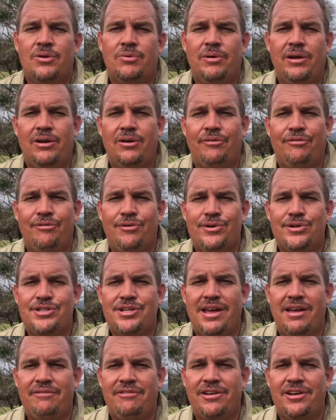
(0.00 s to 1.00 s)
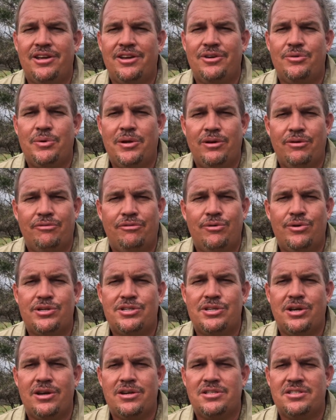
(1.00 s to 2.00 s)
We look forward to having you. We look forward
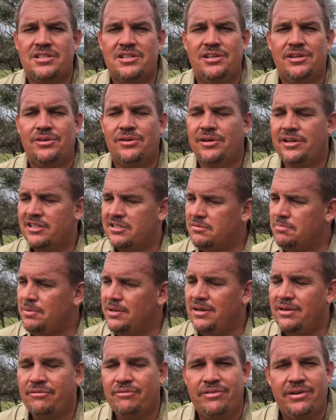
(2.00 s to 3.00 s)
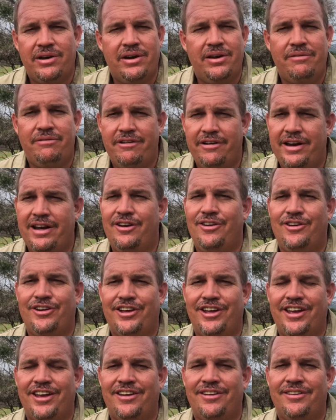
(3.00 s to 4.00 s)
to hosting you. It's been a very, very long
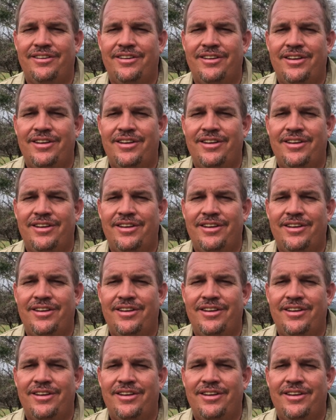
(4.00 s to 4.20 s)
year.